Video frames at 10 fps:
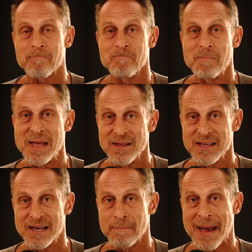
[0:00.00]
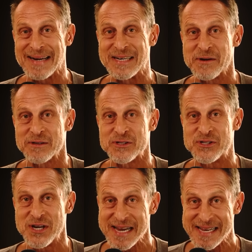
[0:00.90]
million bacterial
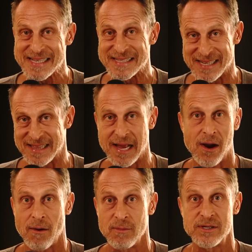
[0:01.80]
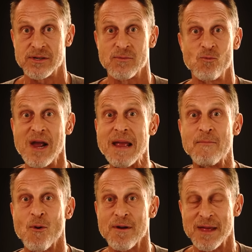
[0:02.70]
genes in there, which are way
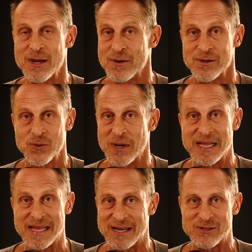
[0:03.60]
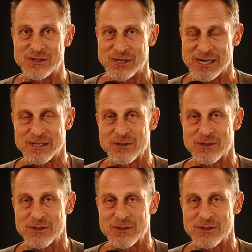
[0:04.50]
more than your 20,000 genes.